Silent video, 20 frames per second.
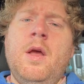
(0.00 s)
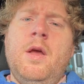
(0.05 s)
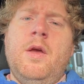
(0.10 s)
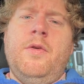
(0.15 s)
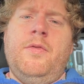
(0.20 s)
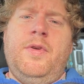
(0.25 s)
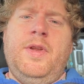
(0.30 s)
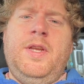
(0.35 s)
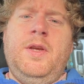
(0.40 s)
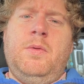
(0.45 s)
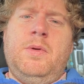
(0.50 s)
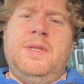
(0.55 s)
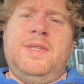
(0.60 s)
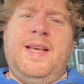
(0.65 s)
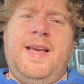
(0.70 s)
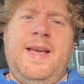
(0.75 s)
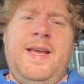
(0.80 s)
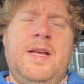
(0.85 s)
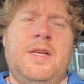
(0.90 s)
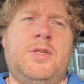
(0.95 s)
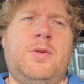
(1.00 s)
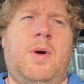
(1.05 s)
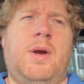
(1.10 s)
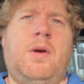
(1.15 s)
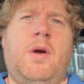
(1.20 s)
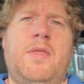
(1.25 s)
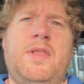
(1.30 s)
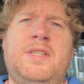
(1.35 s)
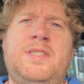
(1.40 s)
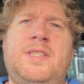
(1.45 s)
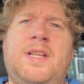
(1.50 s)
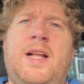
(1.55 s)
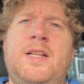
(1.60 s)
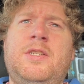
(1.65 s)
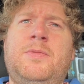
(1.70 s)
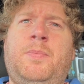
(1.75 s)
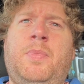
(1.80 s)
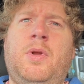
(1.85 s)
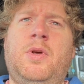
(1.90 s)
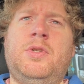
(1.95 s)
Video today, so I got the
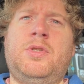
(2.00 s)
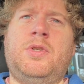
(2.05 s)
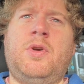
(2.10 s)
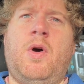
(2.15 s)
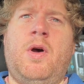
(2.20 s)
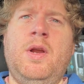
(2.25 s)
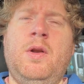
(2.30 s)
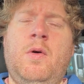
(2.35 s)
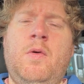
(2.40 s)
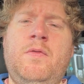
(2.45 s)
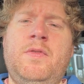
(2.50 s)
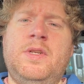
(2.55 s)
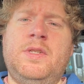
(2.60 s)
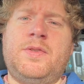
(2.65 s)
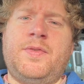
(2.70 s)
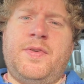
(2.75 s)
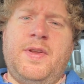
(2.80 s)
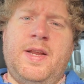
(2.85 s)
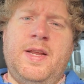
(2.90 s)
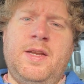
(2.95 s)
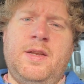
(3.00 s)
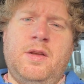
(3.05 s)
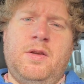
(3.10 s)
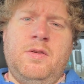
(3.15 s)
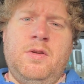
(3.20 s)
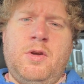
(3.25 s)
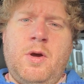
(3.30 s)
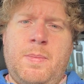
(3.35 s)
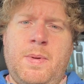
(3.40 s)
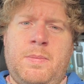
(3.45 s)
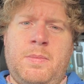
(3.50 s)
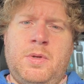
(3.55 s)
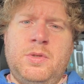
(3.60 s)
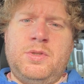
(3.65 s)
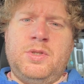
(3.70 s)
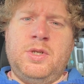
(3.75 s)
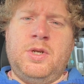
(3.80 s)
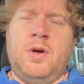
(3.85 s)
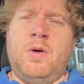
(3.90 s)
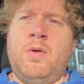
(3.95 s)
Stance Plus coilovers fitted a couple of
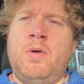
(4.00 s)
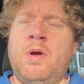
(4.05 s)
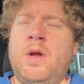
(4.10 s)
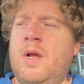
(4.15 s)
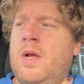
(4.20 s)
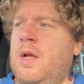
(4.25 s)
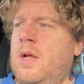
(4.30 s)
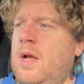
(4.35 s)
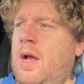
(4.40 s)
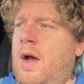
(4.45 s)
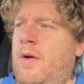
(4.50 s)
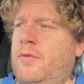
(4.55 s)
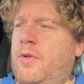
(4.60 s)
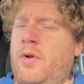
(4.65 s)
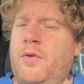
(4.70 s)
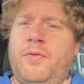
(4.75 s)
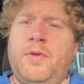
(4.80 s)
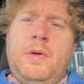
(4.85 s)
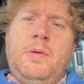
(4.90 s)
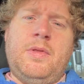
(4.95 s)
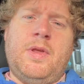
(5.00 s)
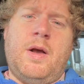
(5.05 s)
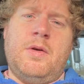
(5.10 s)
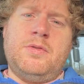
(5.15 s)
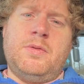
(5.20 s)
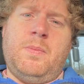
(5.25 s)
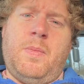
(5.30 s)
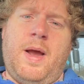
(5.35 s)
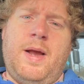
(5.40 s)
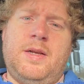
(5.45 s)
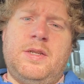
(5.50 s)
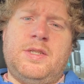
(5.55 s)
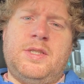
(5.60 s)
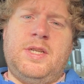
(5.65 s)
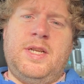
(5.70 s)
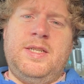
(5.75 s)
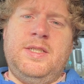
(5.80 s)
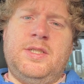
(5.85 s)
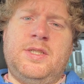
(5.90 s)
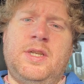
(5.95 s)
months ago. I've done a few thousand miles
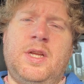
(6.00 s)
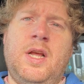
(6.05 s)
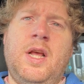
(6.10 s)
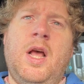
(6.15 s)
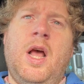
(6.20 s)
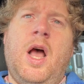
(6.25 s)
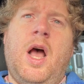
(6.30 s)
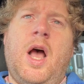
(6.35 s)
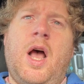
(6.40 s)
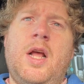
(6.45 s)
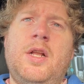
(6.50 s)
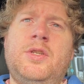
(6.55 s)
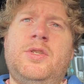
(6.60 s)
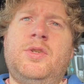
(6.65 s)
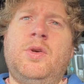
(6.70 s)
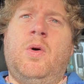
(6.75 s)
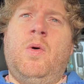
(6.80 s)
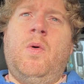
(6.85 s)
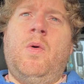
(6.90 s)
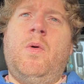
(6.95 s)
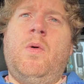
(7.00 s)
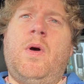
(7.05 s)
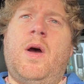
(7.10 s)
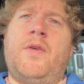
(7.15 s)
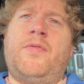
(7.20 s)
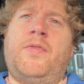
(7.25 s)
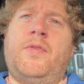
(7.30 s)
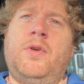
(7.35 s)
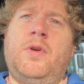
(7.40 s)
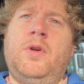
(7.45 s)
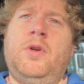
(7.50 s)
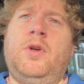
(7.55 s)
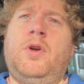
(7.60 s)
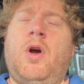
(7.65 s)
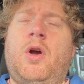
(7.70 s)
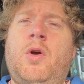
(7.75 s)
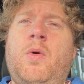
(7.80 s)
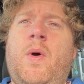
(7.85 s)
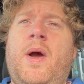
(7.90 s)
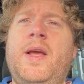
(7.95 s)
since, and so I've
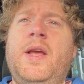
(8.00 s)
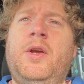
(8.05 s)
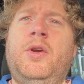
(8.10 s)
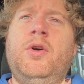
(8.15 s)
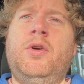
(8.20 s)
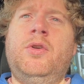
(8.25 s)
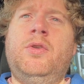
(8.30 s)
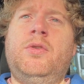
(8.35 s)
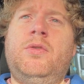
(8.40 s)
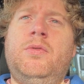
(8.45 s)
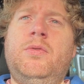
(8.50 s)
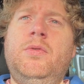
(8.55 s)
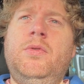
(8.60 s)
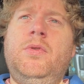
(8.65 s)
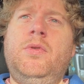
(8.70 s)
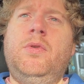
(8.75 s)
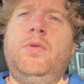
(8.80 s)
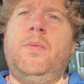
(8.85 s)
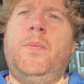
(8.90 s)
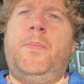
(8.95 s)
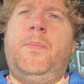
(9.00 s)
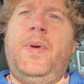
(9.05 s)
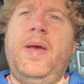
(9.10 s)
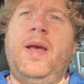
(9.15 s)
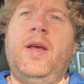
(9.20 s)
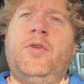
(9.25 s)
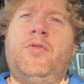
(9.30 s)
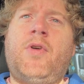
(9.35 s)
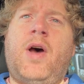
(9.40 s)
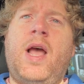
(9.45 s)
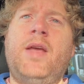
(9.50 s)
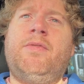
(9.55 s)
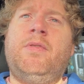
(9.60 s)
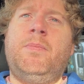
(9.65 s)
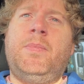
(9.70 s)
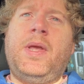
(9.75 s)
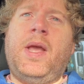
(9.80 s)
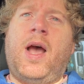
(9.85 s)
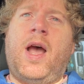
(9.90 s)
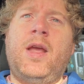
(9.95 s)
got quite a good bit of driving
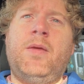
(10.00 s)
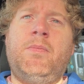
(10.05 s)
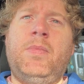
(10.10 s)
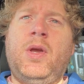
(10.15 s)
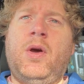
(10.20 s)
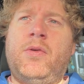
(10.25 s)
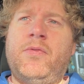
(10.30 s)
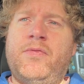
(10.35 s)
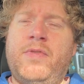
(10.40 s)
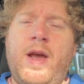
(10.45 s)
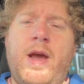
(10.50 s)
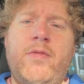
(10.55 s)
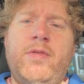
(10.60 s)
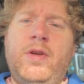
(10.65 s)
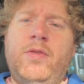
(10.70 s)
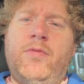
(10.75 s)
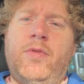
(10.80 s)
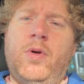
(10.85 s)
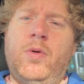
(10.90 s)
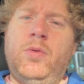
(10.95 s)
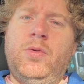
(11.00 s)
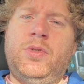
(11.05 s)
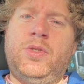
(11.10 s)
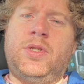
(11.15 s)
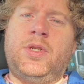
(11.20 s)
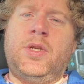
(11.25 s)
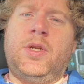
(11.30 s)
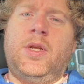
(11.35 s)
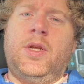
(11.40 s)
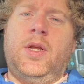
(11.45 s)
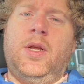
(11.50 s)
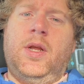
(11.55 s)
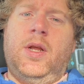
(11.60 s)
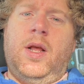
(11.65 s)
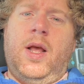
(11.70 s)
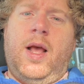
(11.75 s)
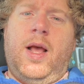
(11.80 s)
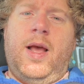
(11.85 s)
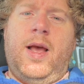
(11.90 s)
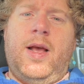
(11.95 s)
behind me on varied roads.
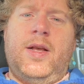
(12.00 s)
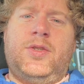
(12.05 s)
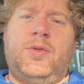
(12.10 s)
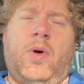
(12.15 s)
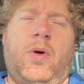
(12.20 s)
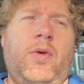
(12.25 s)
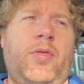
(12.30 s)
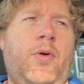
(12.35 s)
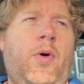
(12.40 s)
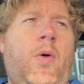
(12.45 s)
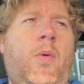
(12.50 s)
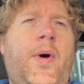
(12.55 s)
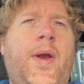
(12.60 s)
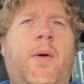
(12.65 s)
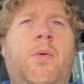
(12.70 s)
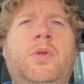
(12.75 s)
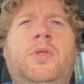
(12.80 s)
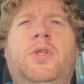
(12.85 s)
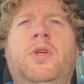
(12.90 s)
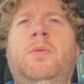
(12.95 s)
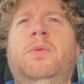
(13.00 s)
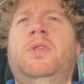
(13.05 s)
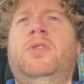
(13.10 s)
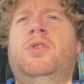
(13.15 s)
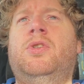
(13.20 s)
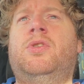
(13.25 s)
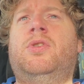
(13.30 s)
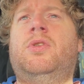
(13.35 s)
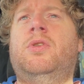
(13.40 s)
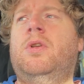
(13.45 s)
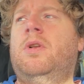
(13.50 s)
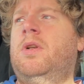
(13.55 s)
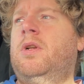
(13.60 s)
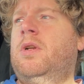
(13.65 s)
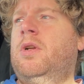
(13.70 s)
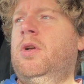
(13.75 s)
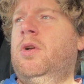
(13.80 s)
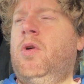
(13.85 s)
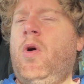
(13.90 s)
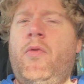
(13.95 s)
So I thought what I would do was just
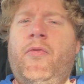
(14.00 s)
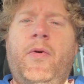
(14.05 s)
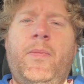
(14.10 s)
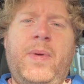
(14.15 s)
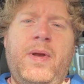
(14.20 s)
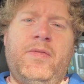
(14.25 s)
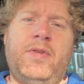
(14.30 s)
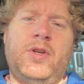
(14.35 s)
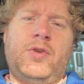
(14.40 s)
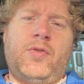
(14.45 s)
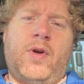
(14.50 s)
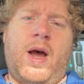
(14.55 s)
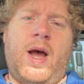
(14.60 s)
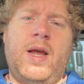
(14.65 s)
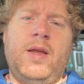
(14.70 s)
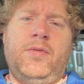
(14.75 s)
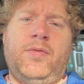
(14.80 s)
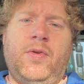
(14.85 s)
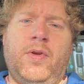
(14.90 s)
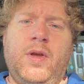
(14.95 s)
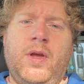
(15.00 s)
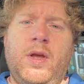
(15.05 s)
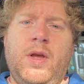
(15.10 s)
go for a bit of a drive,